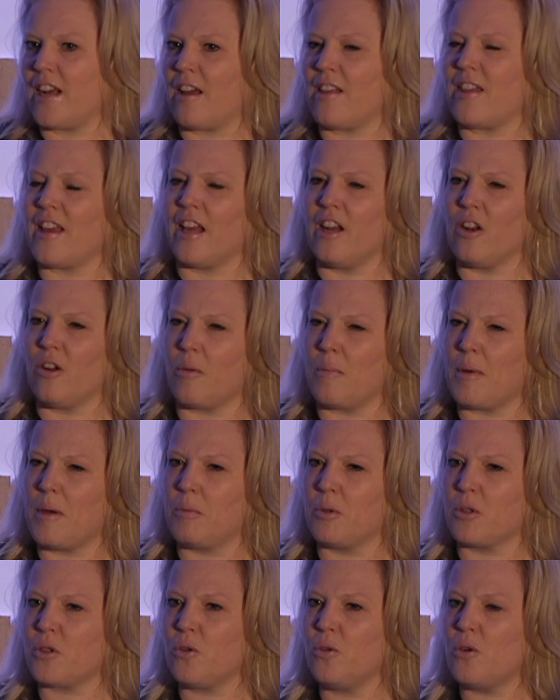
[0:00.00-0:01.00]
I think a lot of
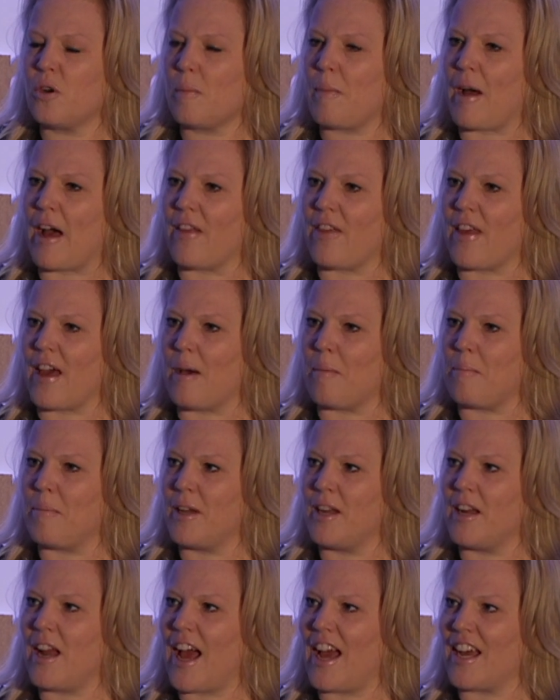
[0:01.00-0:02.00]
people talk about that,
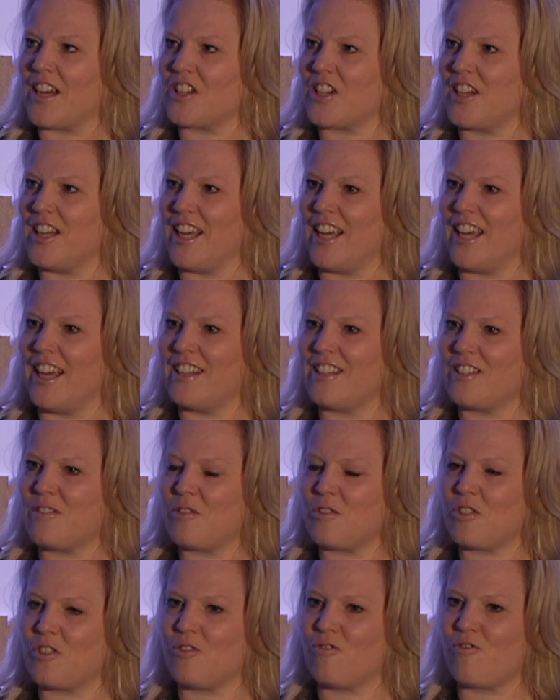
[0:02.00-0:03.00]
but actually
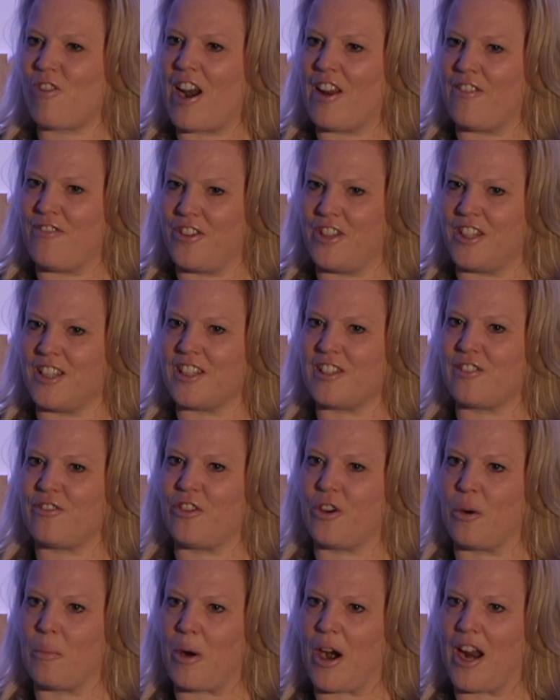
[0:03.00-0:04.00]
relevance
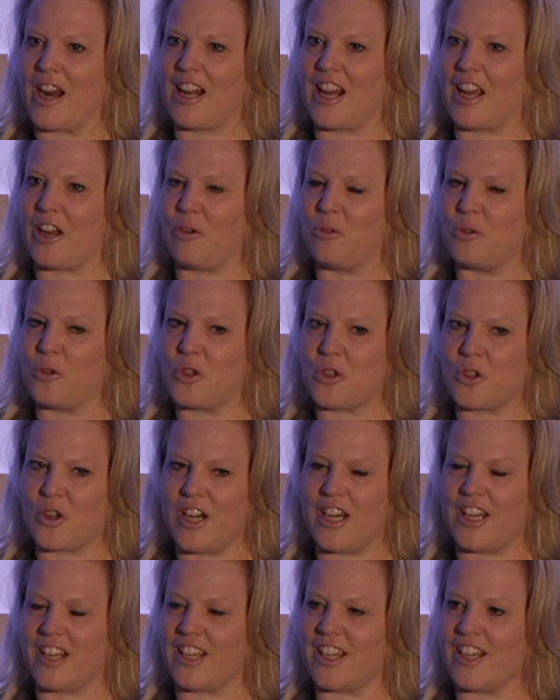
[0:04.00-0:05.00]
for a brand like Auto
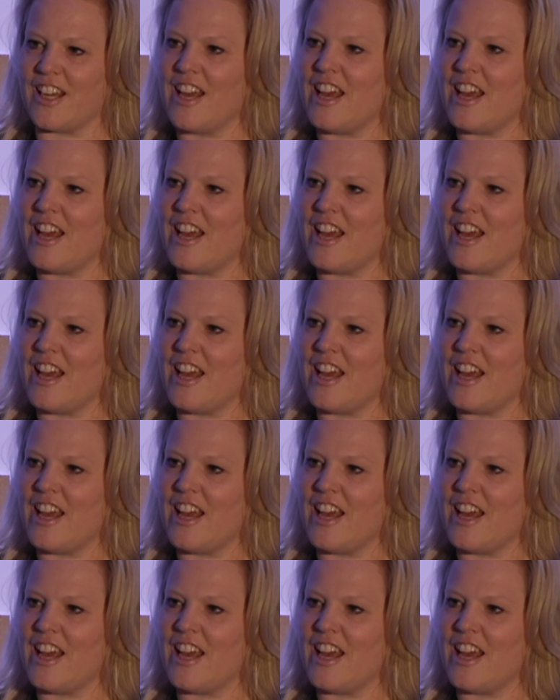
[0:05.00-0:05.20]
Trader